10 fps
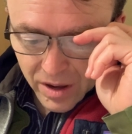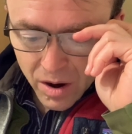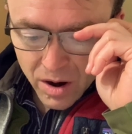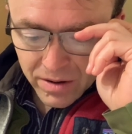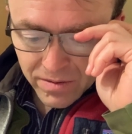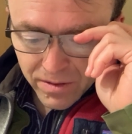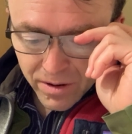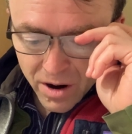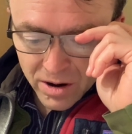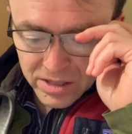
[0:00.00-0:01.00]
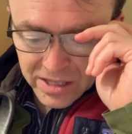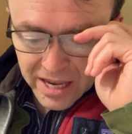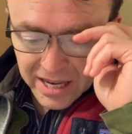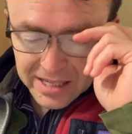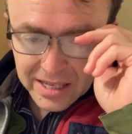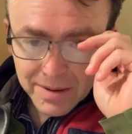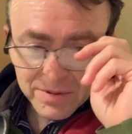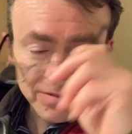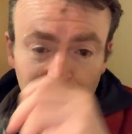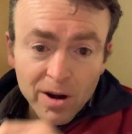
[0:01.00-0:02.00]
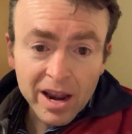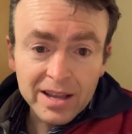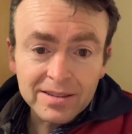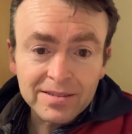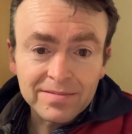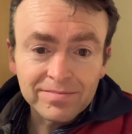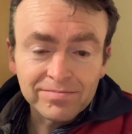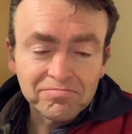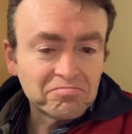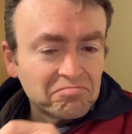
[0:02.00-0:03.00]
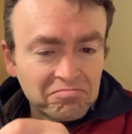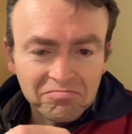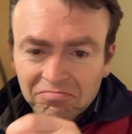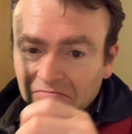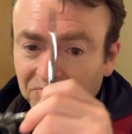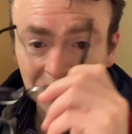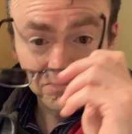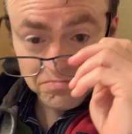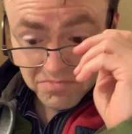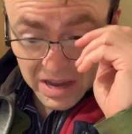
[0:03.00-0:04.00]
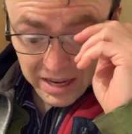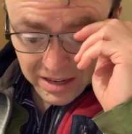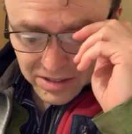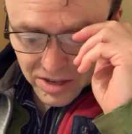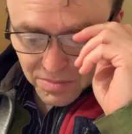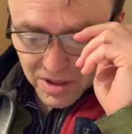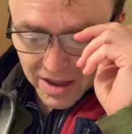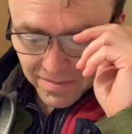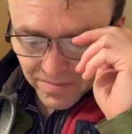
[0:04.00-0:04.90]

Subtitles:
"Art for art's sake is an empty phrase." I can accept that.